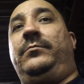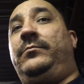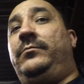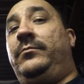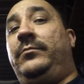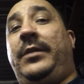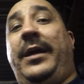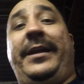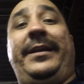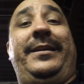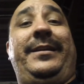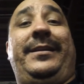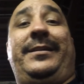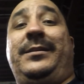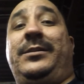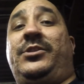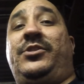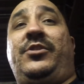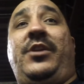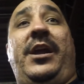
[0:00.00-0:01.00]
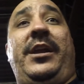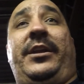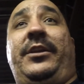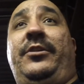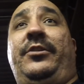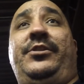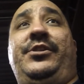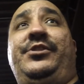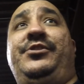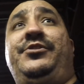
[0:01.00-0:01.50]
Lightning can strike.
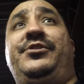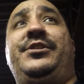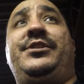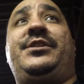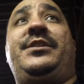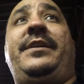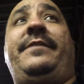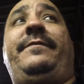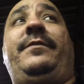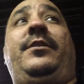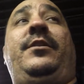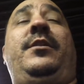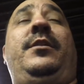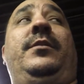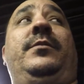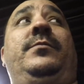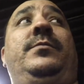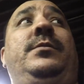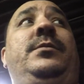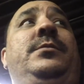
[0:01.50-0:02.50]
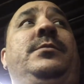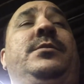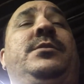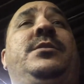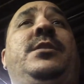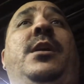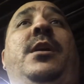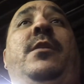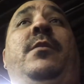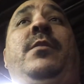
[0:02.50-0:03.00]
You just never know.
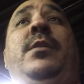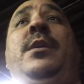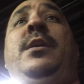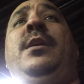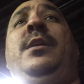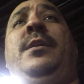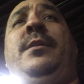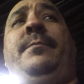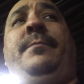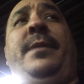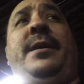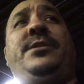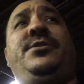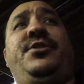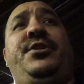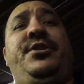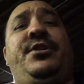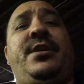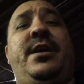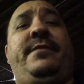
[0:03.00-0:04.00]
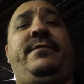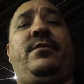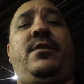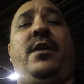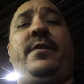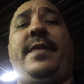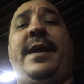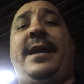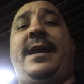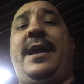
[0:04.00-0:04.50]
So make sure you cover
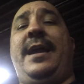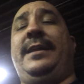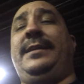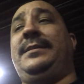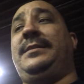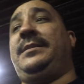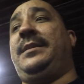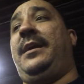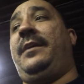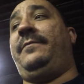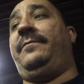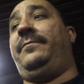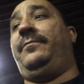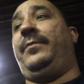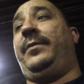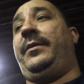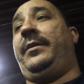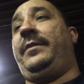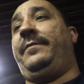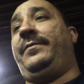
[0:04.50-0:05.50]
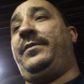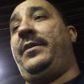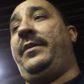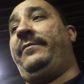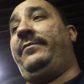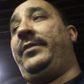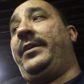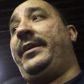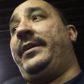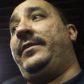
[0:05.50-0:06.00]
all that kind of stuff if you
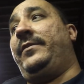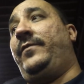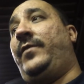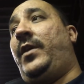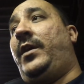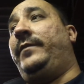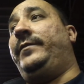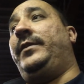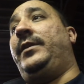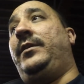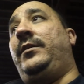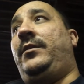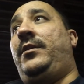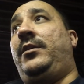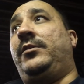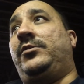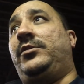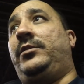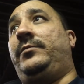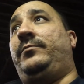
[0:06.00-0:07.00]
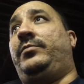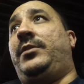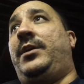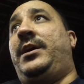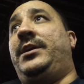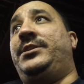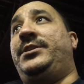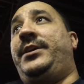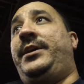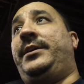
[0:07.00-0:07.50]
ever get involved in a long-term
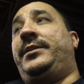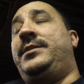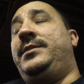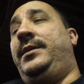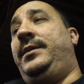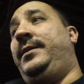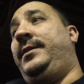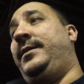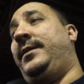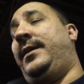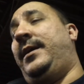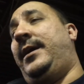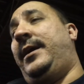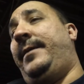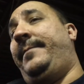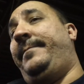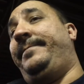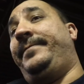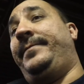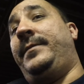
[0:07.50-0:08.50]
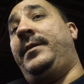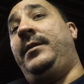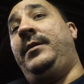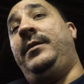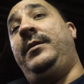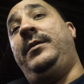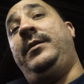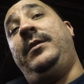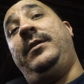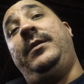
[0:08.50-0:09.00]
project.
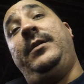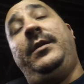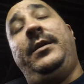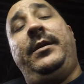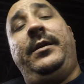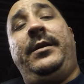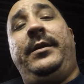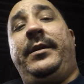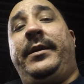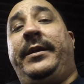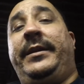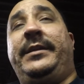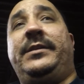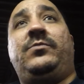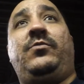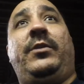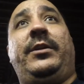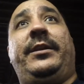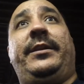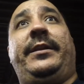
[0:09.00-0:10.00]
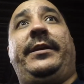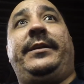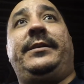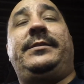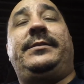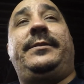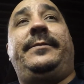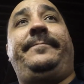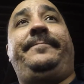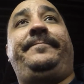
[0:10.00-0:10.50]
It is what it
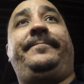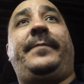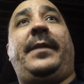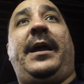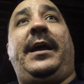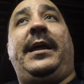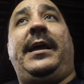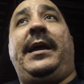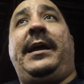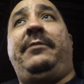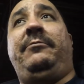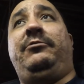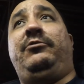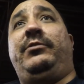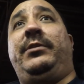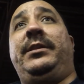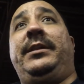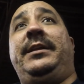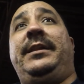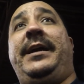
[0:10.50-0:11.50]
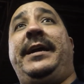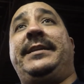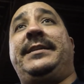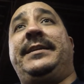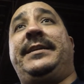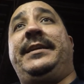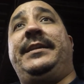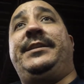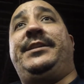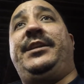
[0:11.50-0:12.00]
is. I would really like
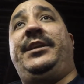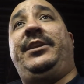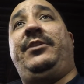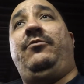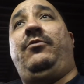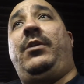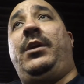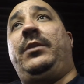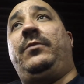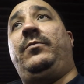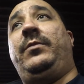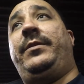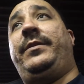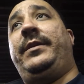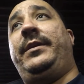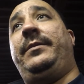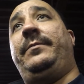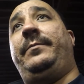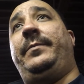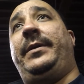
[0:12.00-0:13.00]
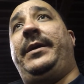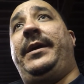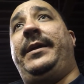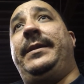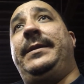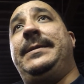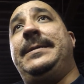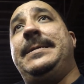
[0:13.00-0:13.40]
to continue on with it, but